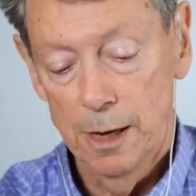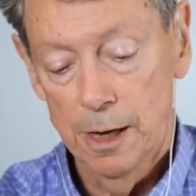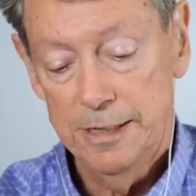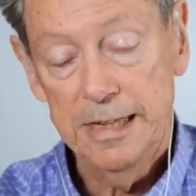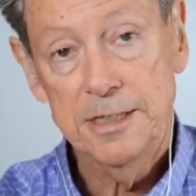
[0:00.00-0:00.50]
Uh,
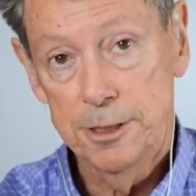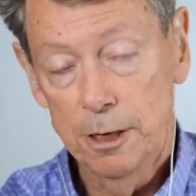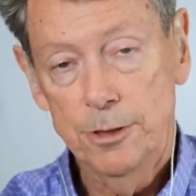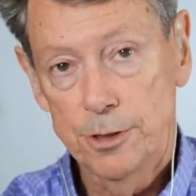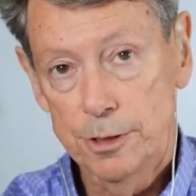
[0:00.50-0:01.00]
it takes
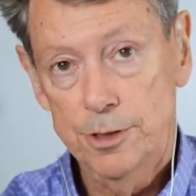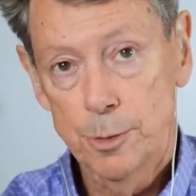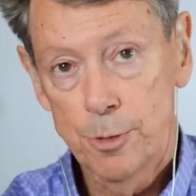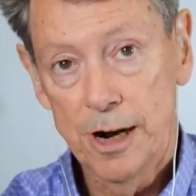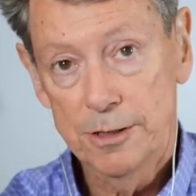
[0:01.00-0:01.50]
diligence
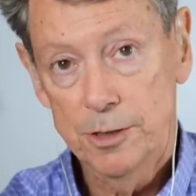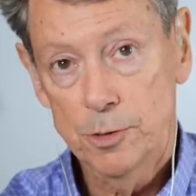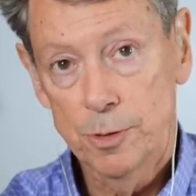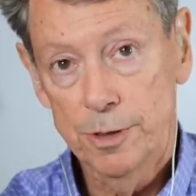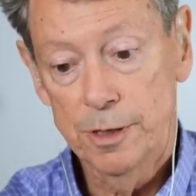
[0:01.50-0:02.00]
to
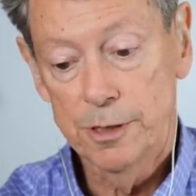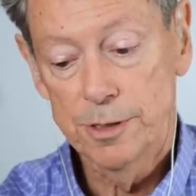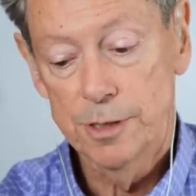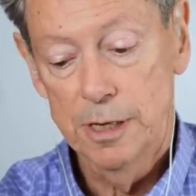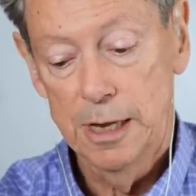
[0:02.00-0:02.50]
practice with
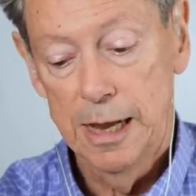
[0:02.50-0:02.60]
this.